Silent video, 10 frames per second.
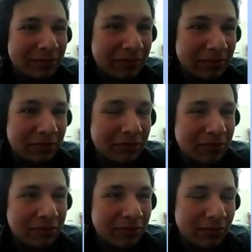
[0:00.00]

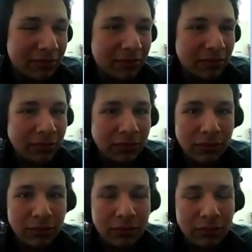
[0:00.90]

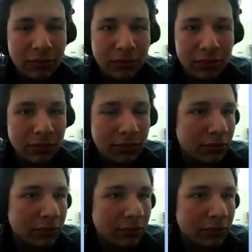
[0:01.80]
Nothing is said.